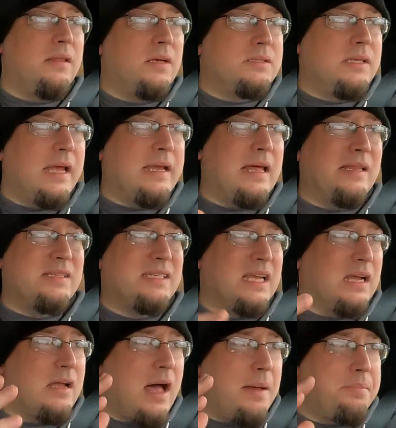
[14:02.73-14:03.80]
of looks like. Kind of looks
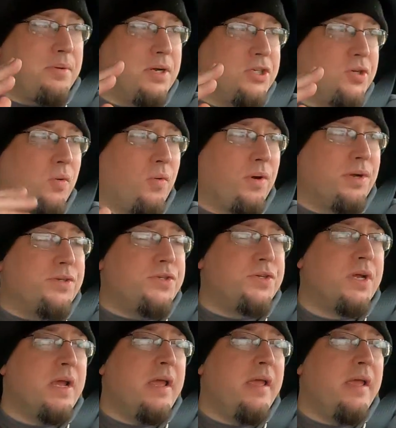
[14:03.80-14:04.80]
like a copperish orange,